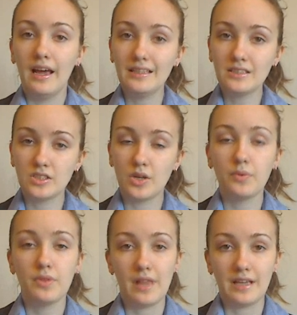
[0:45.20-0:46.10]
And so
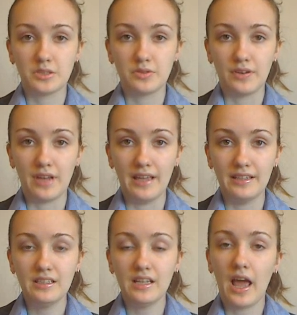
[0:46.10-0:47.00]
the last round
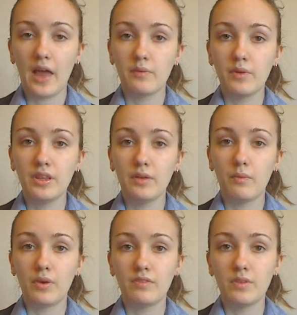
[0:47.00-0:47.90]
ended, and with it
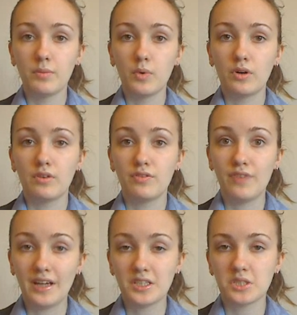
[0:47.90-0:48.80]
one of the more
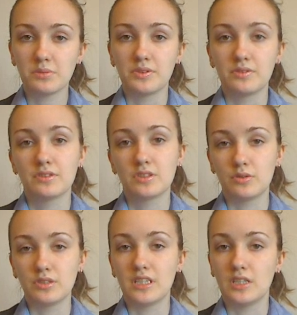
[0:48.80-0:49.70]
fashionable, so
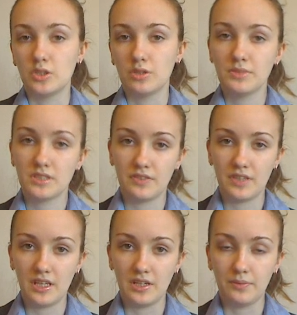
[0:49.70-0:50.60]
to say, tournaments of the
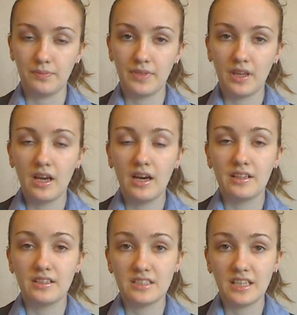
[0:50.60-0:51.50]
year.
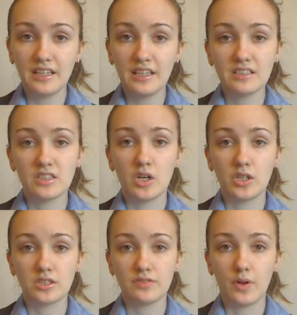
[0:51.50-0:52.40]
The standings are
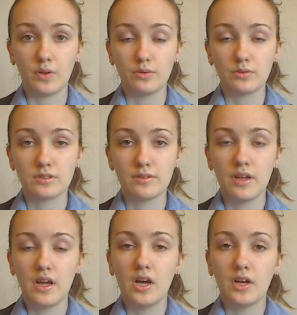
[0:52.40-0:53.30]
as follows.
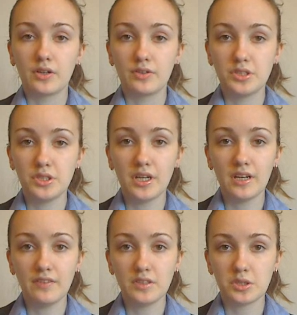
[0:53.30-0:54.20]
Grischuk and
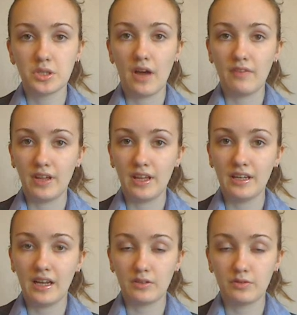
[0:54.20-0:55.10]
Ivanchuk have 8
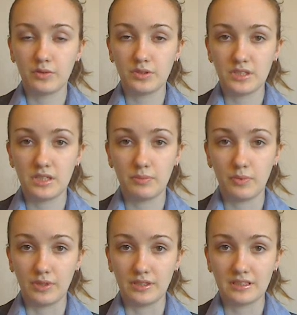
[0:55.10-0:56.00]
out of 14
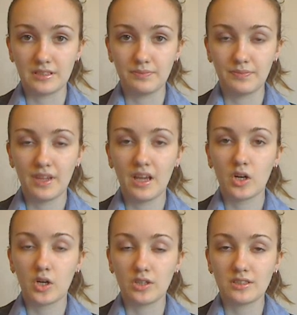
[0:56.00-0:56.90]
points.
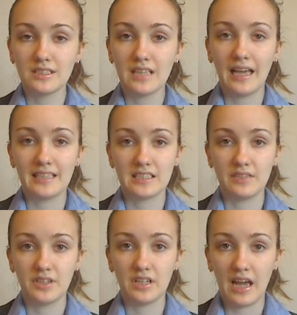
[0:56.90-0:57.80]
Carlsen has
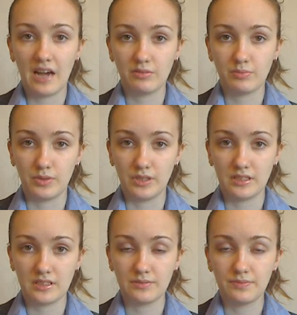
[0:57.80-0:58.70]
7.5
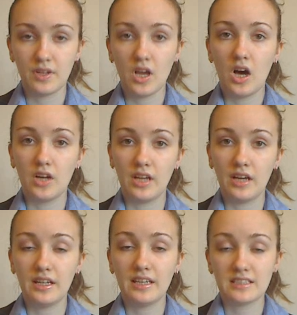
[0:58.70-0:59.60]
points.
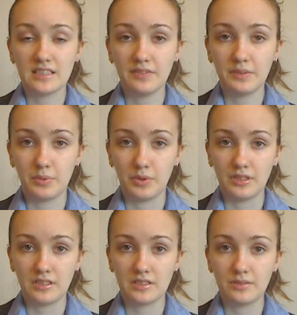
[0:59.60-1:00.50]
Anand has 7
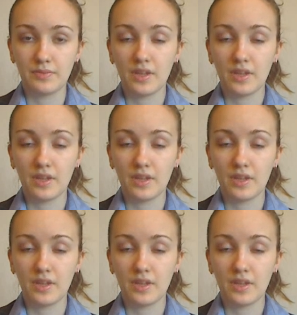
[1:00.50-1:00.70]
points.